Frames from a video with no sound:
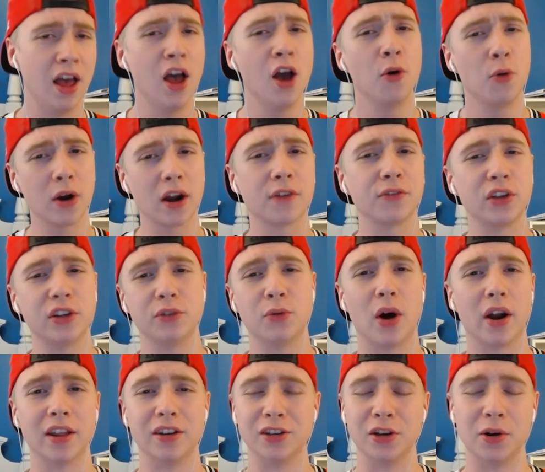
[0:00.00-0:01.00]
whatever you
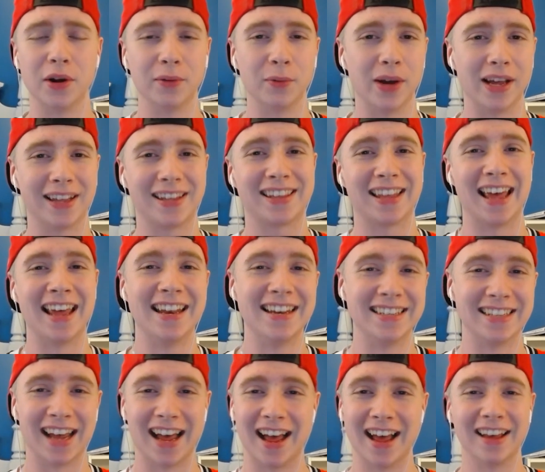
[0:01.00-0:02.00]
want to do it with. And
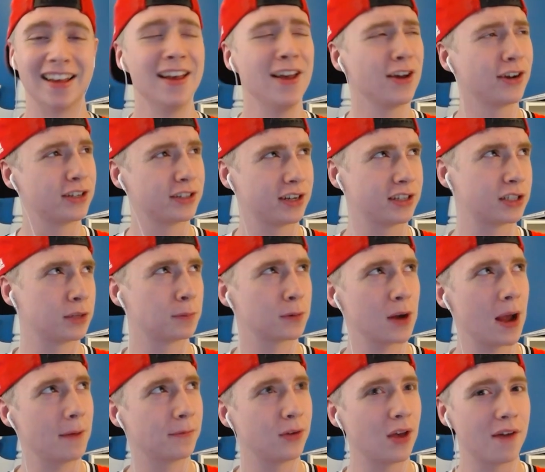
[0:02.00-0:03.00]

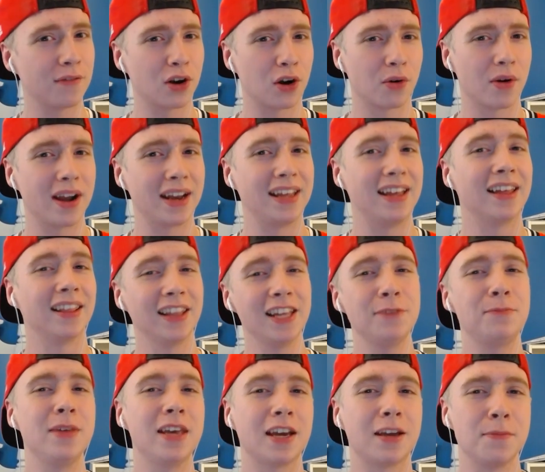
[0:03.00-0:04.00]
subscribe if you haven't already.
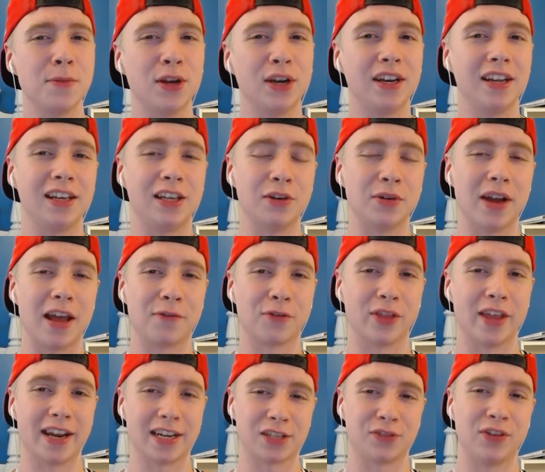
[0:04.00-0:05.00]
Leave me a community Q&A for
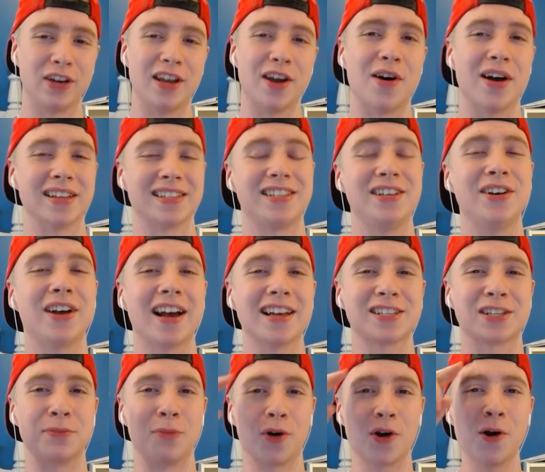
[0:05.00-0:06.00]
the next video. I'll see you guys
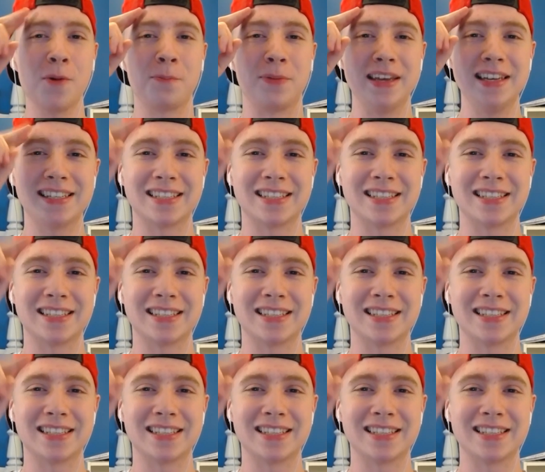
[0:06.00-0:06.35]
tomorrow. Peace